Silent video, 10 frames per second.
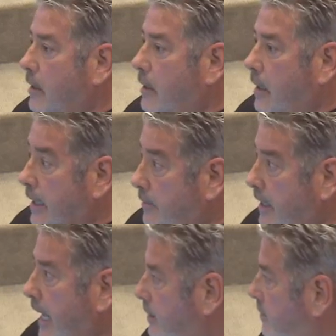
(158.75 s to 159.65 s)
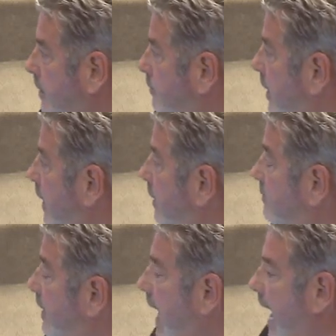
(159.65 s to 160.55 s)
eliminating some things
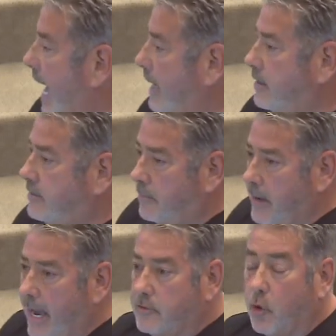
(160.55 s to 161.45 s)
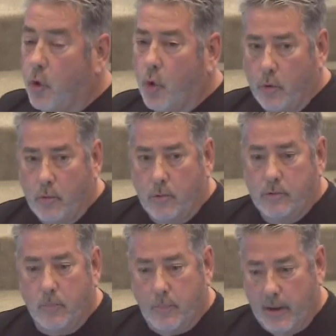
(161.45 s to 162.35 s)
and adding some extra
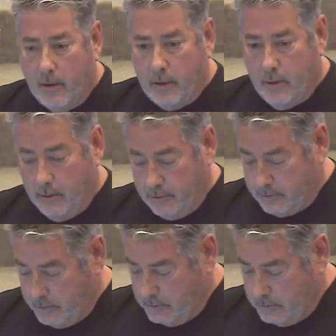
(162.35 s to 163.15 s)
hurdles or barriers.